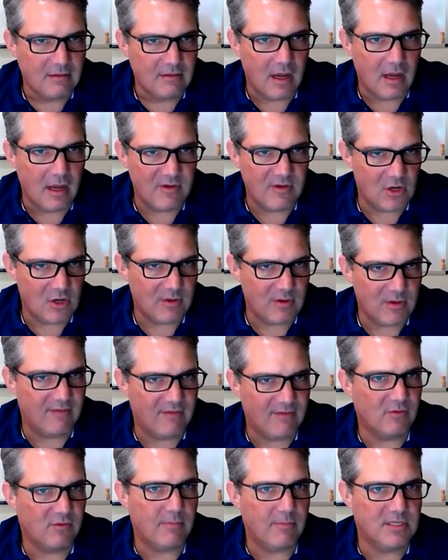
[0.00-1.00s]
um, if you don't
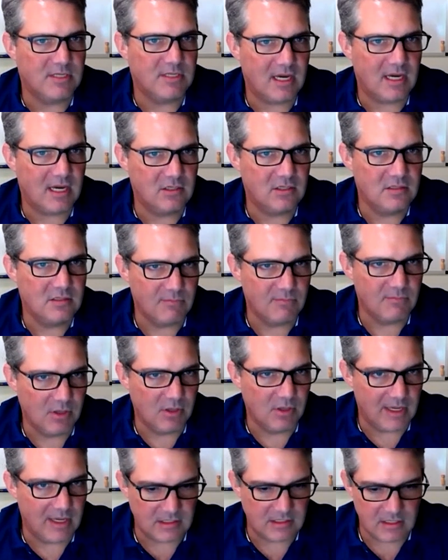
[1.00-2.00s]
have the right protections in
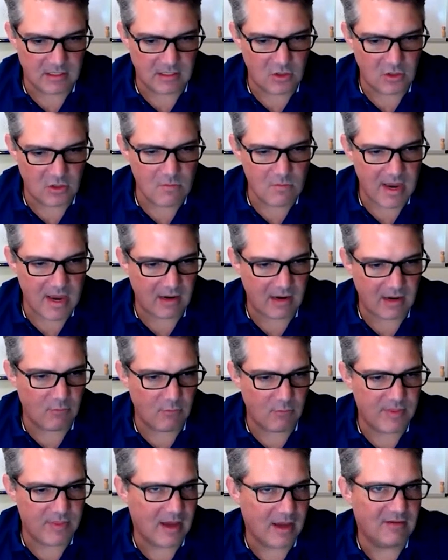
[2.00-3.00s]
place. And then you
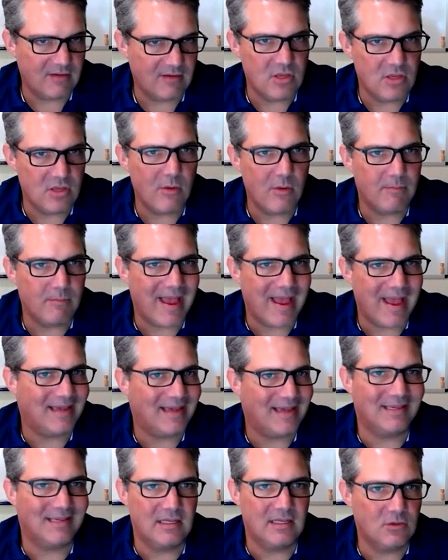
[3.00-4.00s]
may, without even knowing,
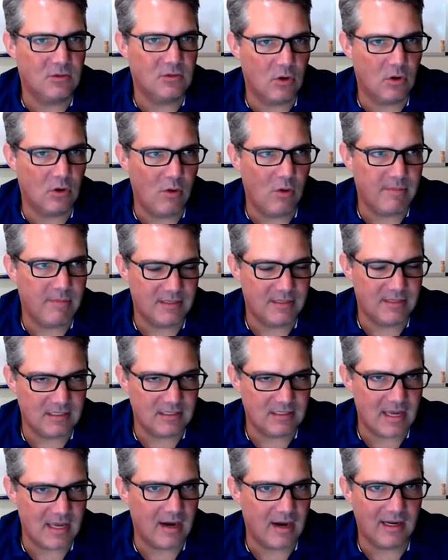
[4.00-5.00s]
pass that into equipment
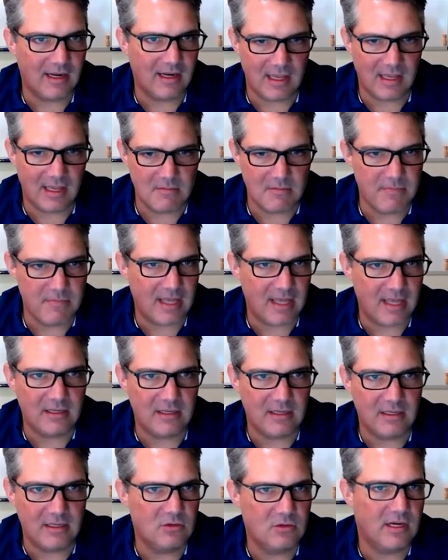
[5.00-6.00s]
that's now going to get
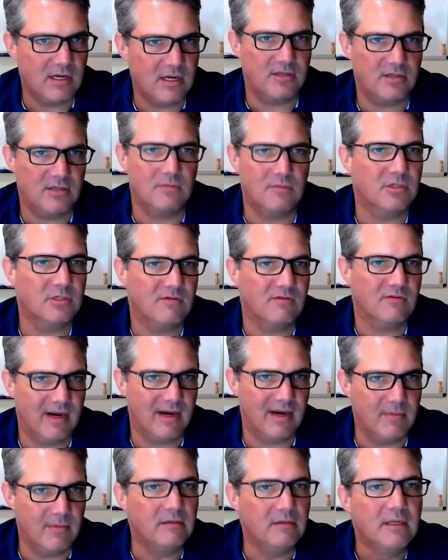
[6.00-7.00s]
embedded into a customer's
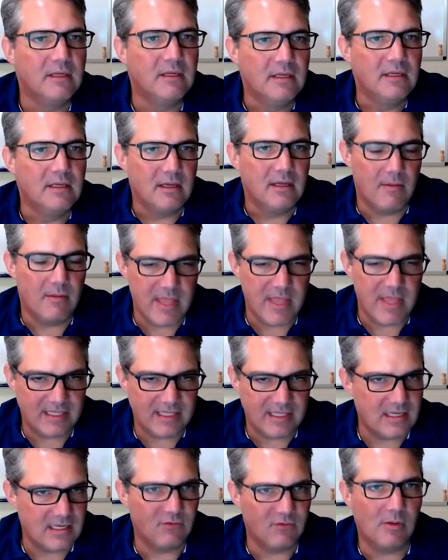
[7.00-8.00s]
environment. Um, and
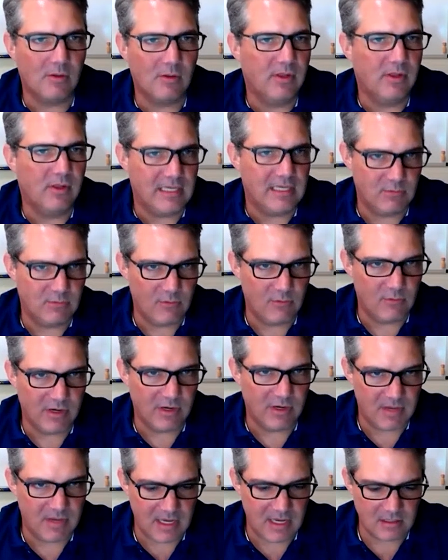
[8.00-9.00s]
that's never a place we
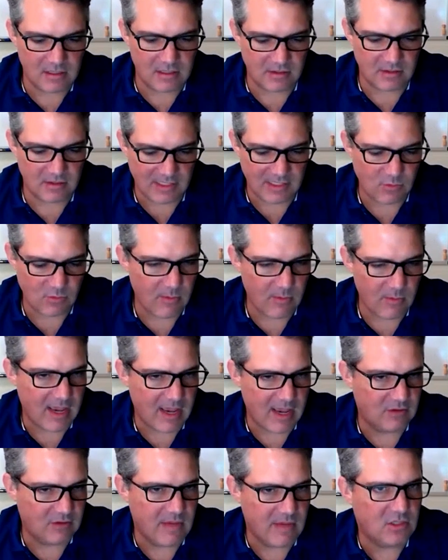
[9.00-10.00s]
want to be. And so that's why we
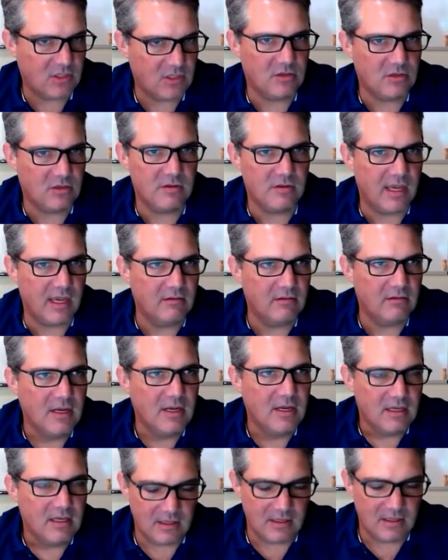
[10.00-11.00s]
have to make sure that,
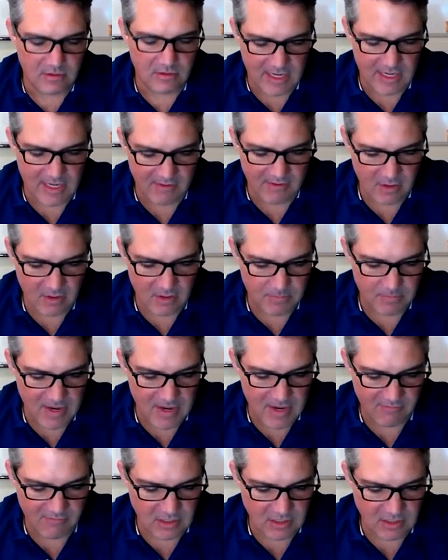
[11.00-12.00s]
you know, that every
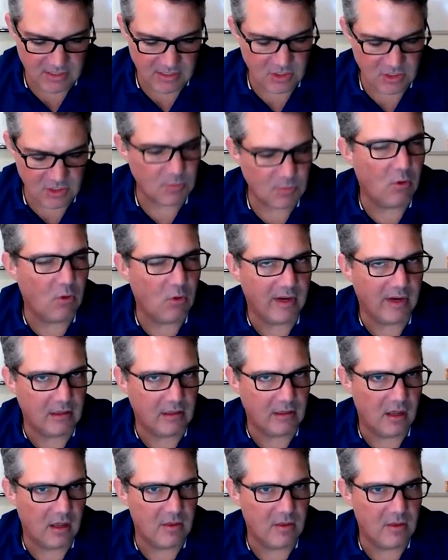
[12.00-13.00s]
every touch
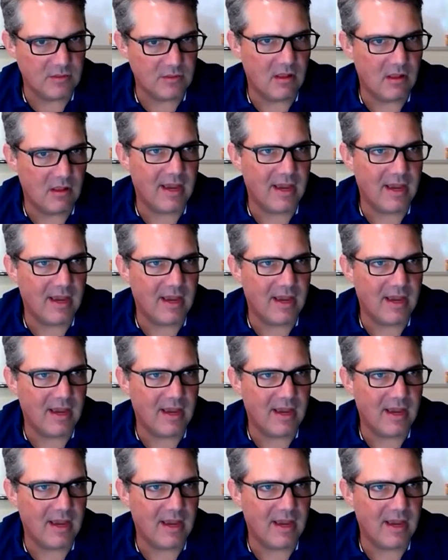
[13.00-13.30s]
point on those